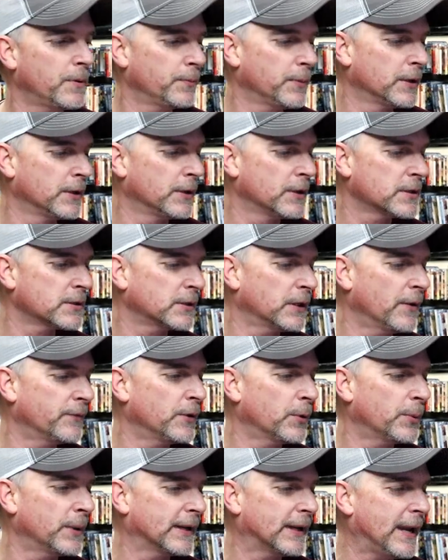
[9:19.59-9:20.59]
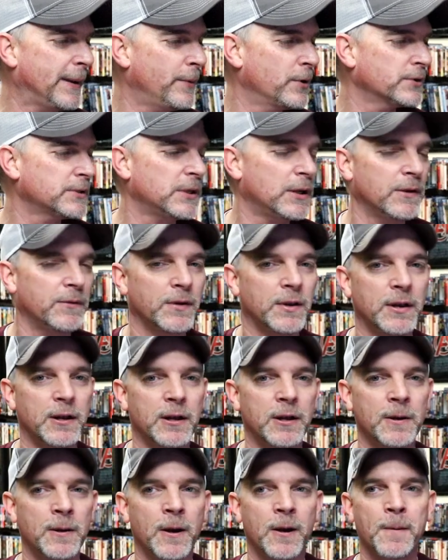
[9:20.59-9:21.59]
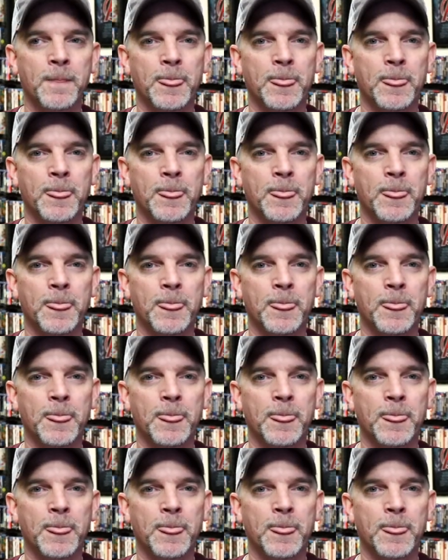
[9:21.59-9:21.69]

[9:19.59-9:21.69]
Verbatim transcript: We just loved it when it came on T V.